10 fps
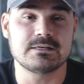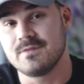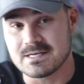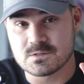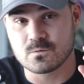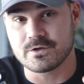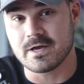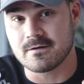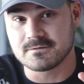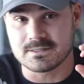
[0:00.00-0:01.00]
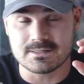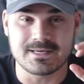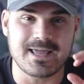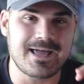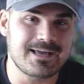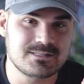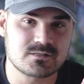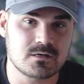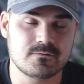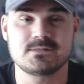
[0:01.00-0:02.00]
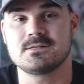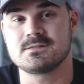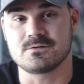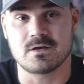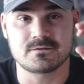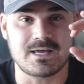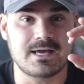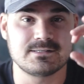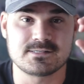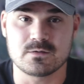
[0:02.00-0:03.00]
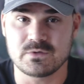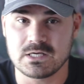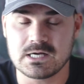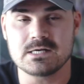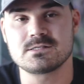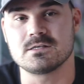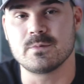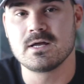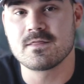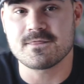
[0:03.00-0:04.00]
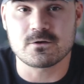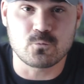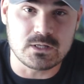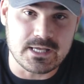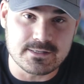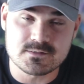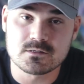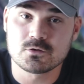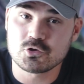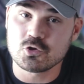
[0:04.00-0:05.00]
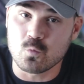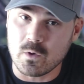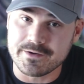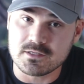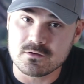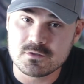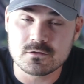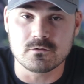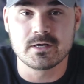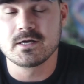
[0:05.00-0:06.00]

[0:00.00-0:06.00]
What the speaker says: That's where you have to click add services and you have to add something custom that relates to what you do.